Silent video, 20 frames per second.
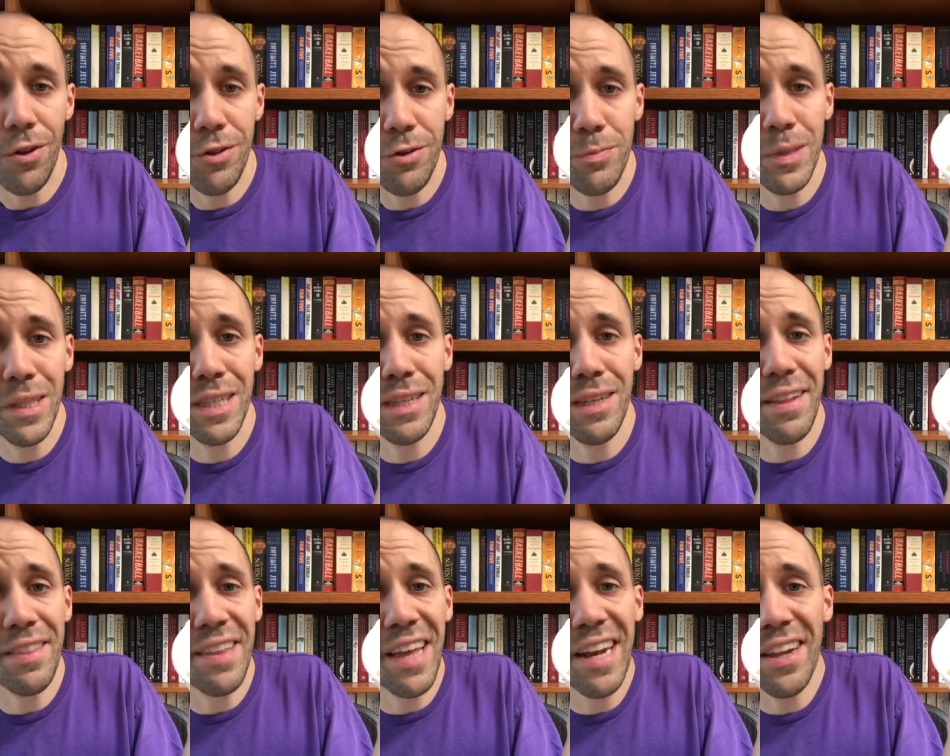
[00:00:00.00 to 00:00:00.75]

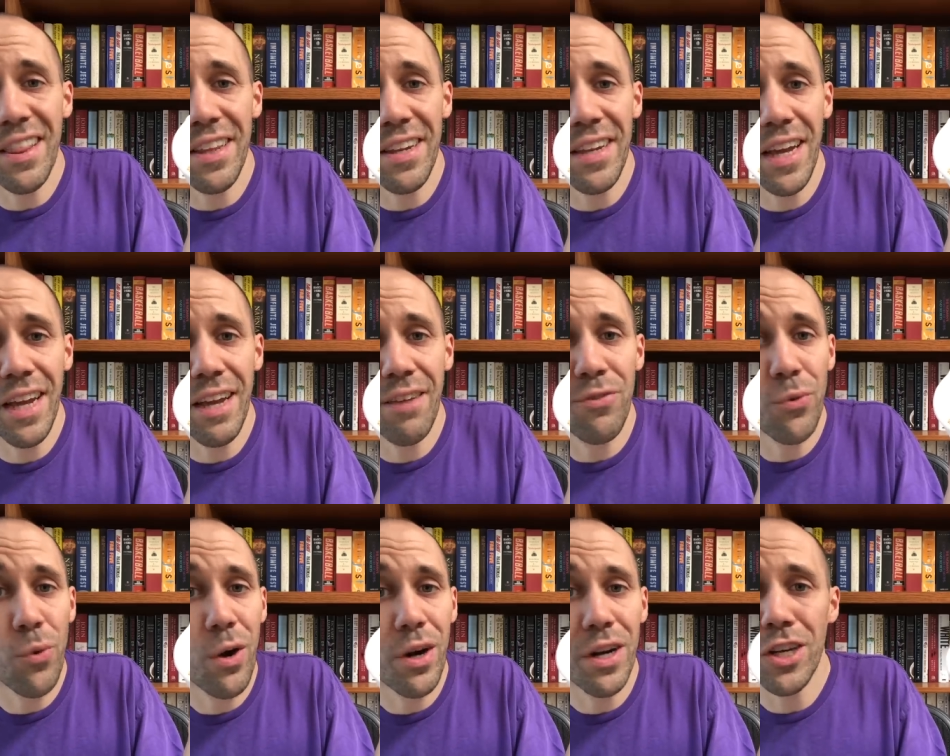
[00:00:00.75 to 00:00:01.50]
Ultimately, at the end of the day,
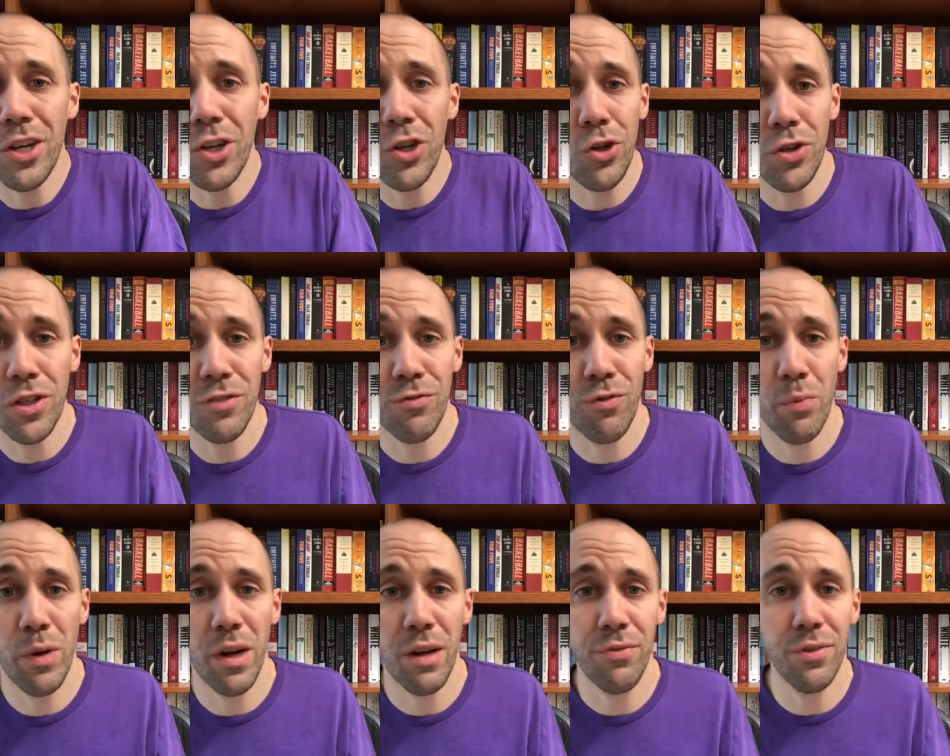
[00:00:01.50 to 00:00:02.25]
if you want to eat cookies
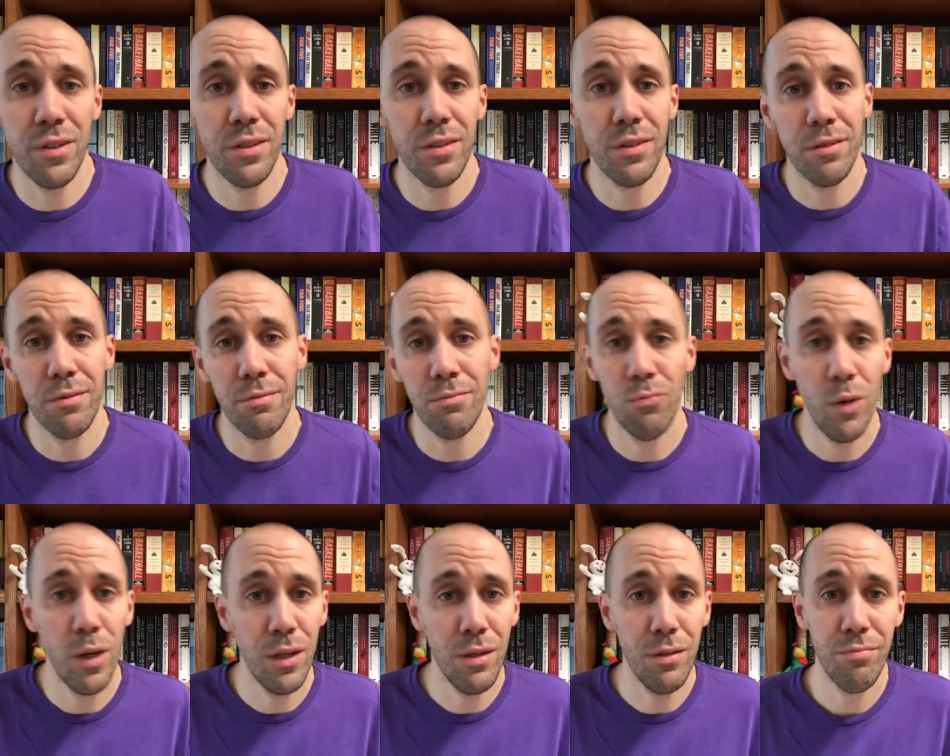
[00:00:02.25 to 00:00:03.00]
for breakfast,
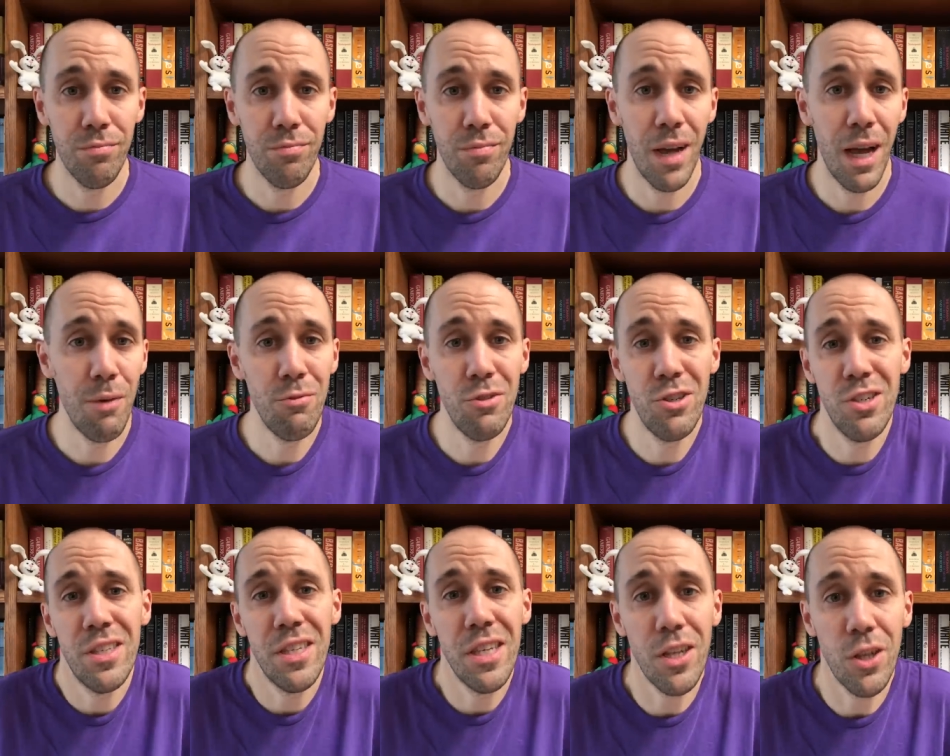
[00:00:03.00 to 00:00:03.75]
well, I would
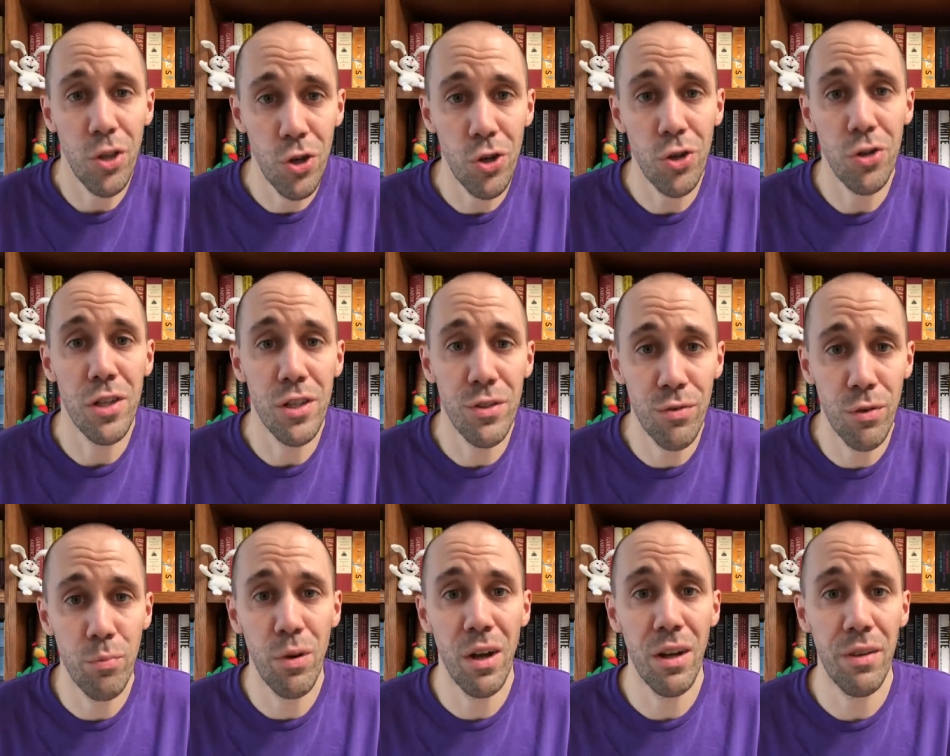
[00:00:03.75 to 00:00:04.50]
just eat cookies
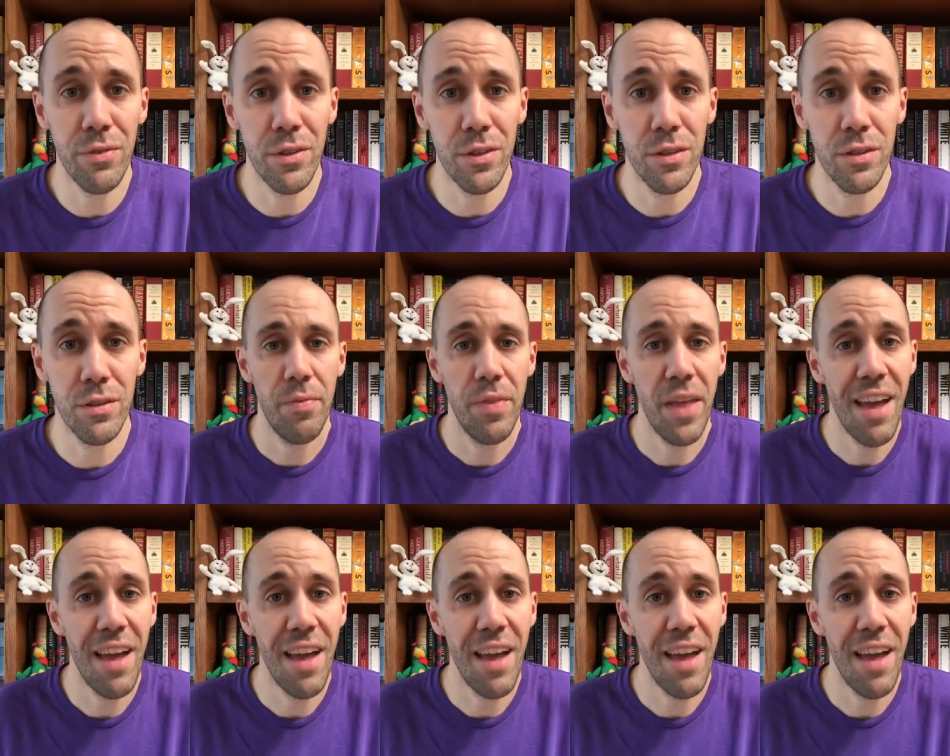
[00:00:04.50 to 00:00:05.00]
for breakfast.